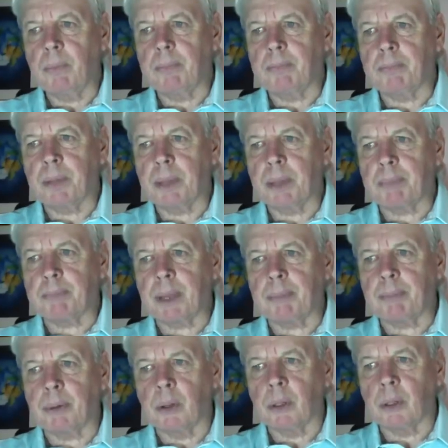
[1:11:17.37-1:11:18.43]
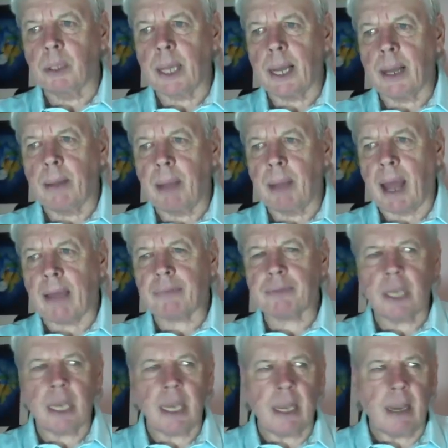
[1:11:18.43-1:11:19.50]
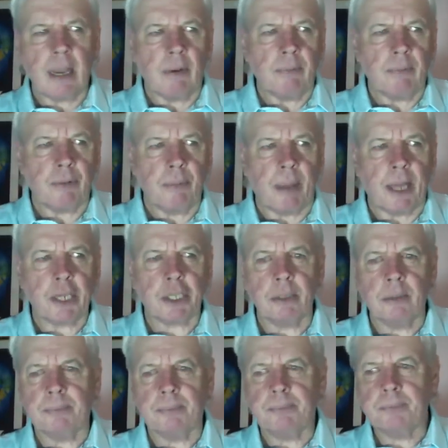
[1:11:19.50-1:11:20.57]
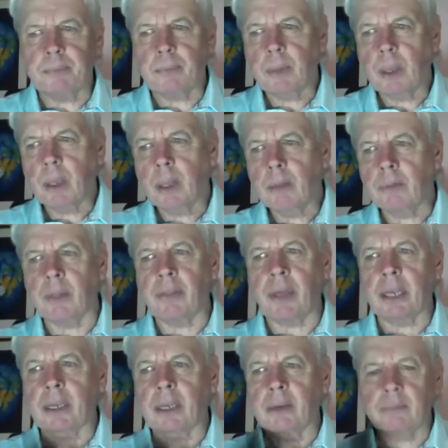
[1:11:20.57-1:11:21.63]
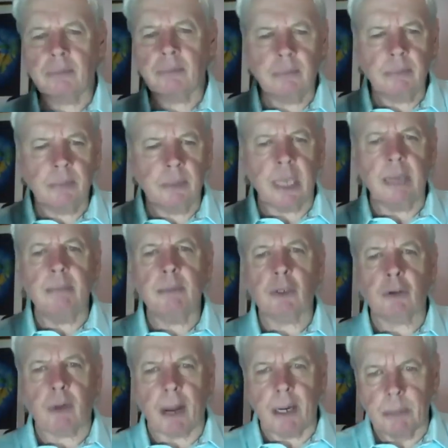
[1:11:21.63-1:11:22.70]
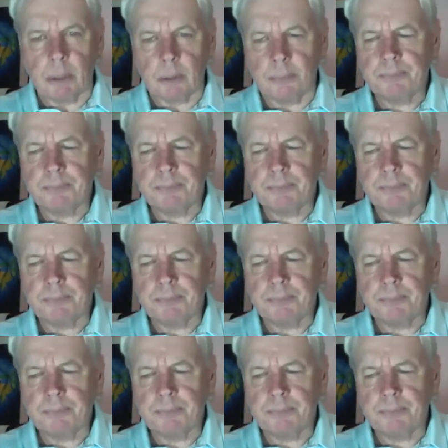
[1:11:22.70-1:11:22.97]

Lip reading: people have to hear information that they can deem credible